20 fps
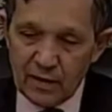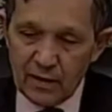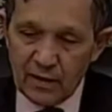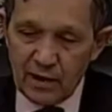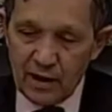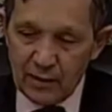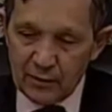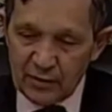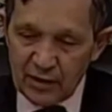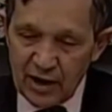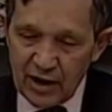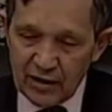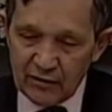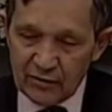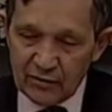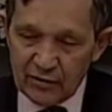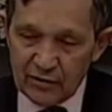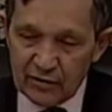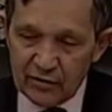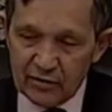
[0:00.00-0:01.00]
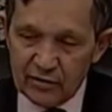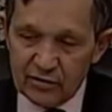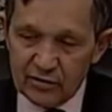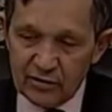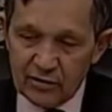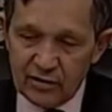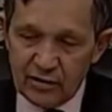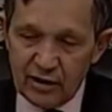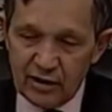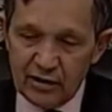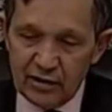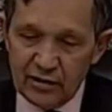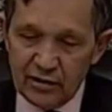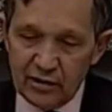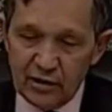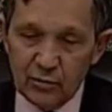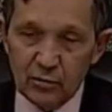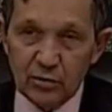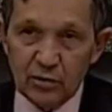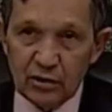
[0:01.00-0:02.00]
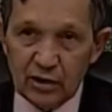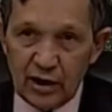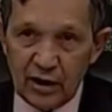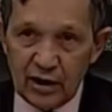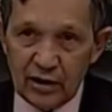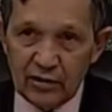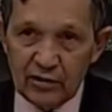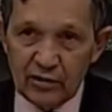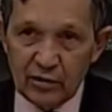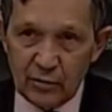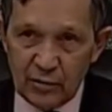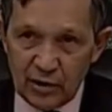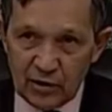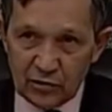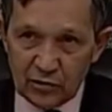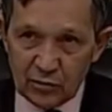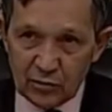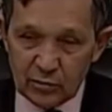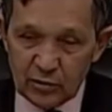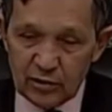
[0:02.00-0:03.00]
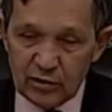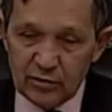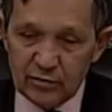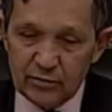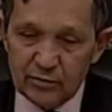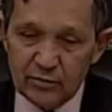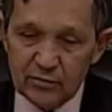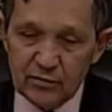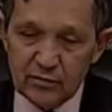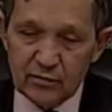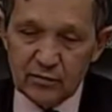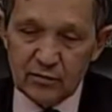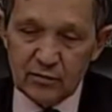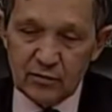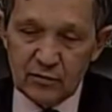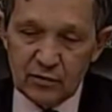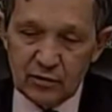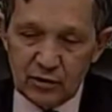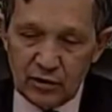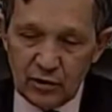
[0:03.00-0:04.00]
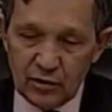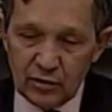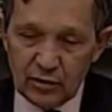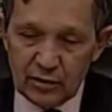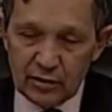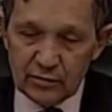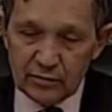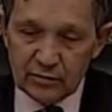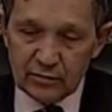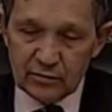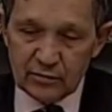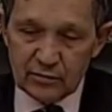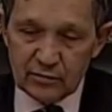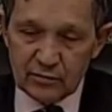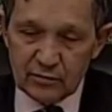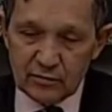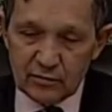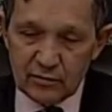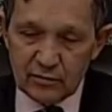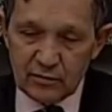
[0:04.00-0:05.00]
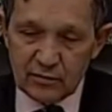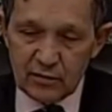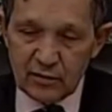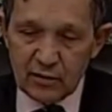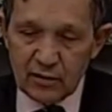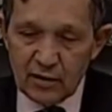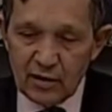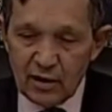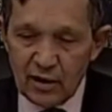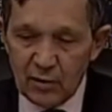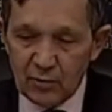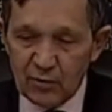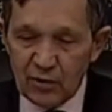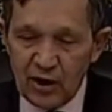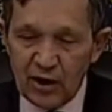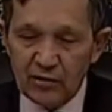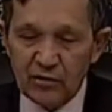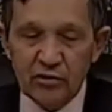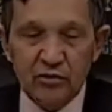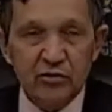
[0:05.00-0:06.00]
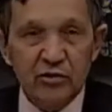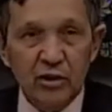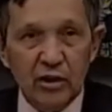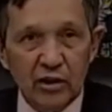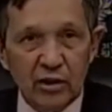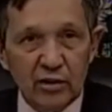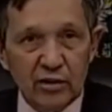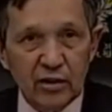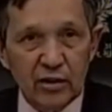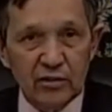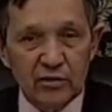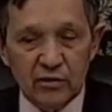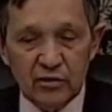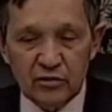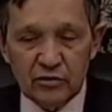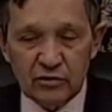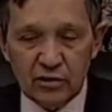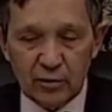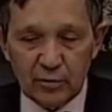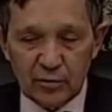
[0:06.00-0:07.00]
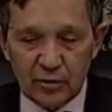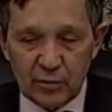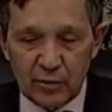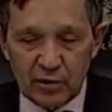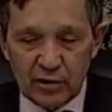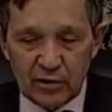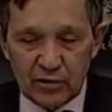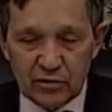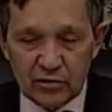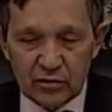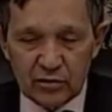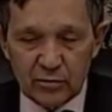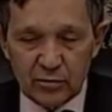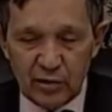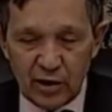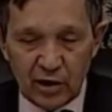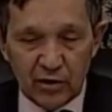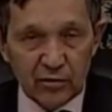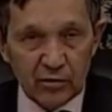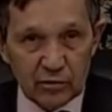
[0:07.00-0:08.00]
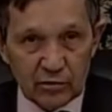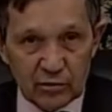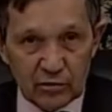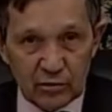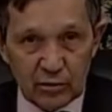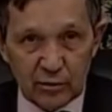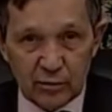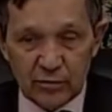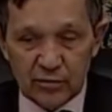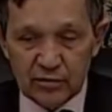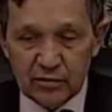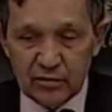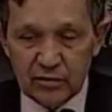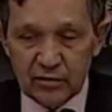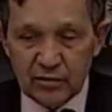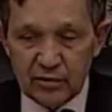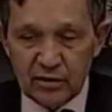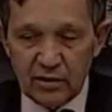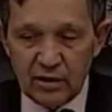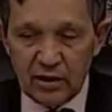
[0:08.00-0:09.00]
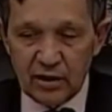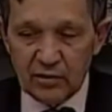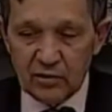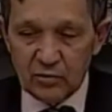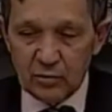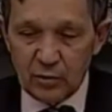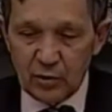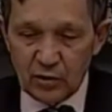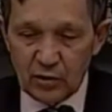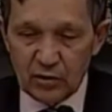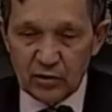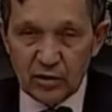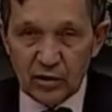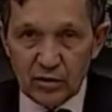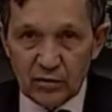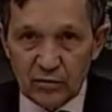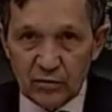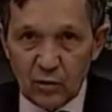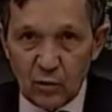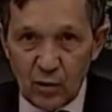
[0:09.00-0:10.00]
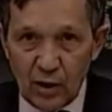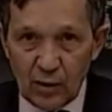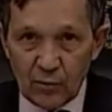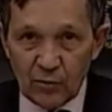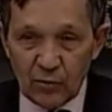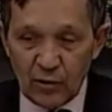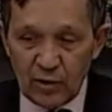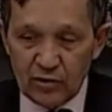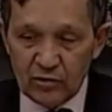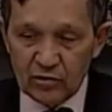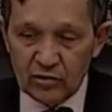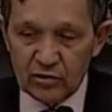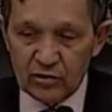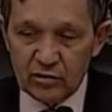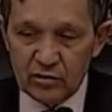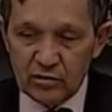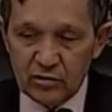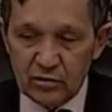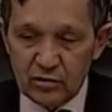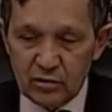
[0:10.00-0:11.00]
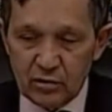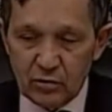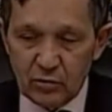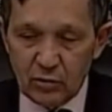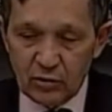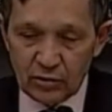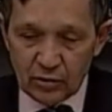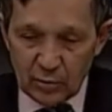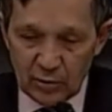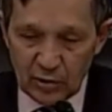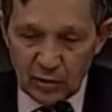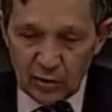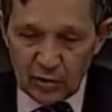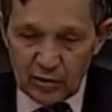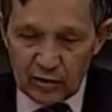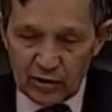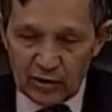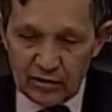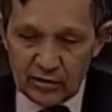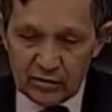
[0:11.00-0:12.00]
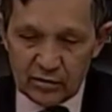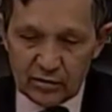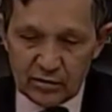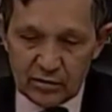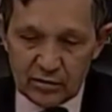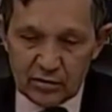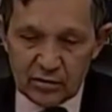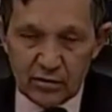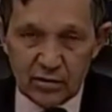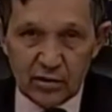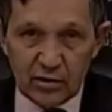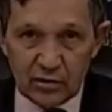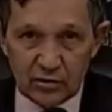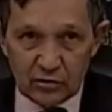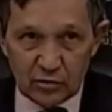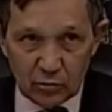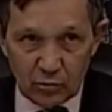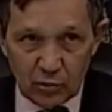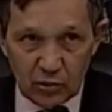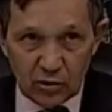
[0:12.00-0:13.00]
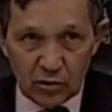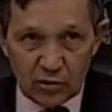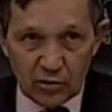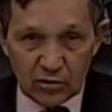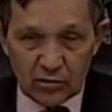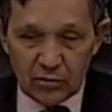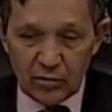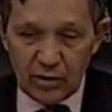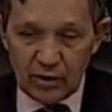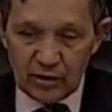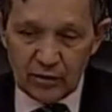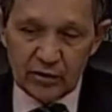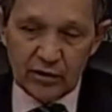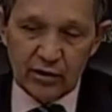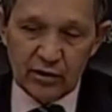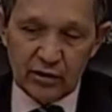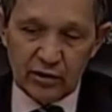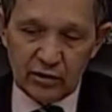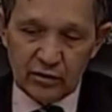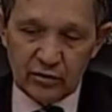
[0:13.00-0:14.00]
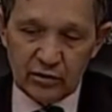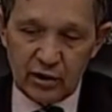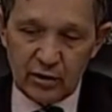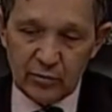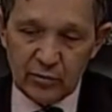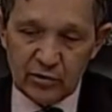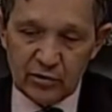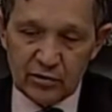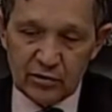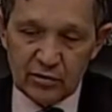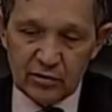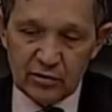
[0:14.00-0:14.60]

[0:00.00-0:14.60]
I'm confident that he will add immeasurably to the hearing. I'm proud to say that this subcommittee's partnership and spirit of cooperation with the minority is the rule rather than the exception.